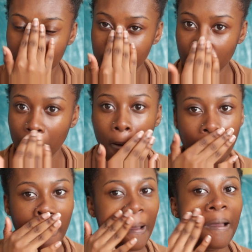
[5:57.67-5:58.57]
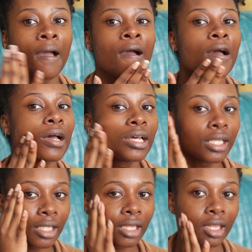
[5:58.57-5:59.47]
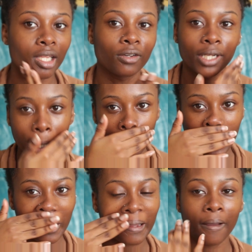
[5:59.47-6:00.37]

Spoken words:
So, loading.